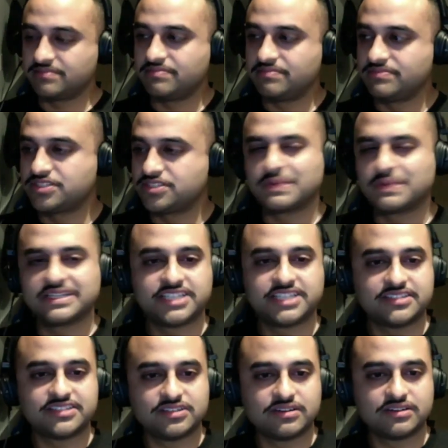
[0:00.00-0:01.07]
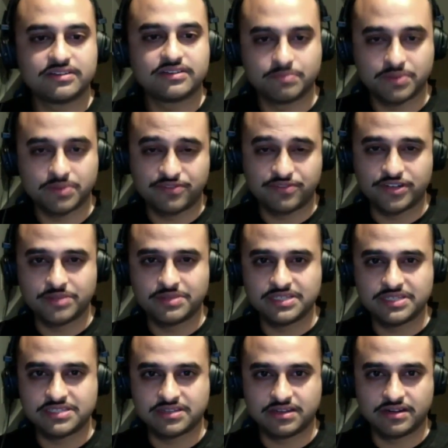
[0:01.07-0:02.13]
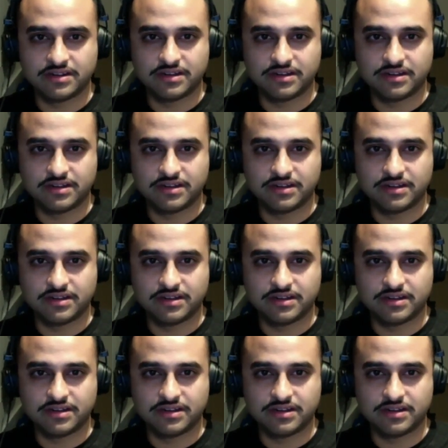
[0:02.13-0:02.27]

just by chance, you know, you can put freebies on